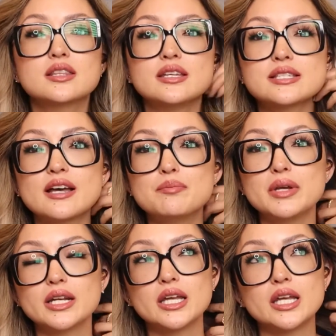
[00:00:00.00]
These have
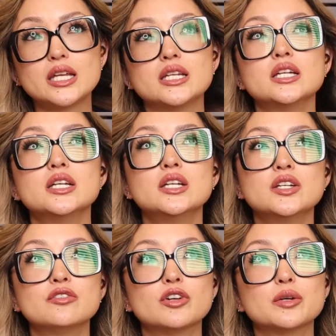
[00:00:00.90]
been in
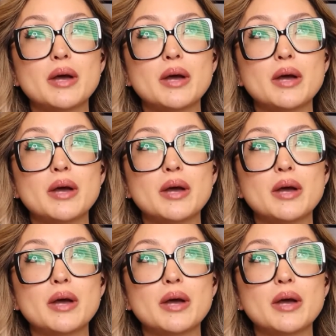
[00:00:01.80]
for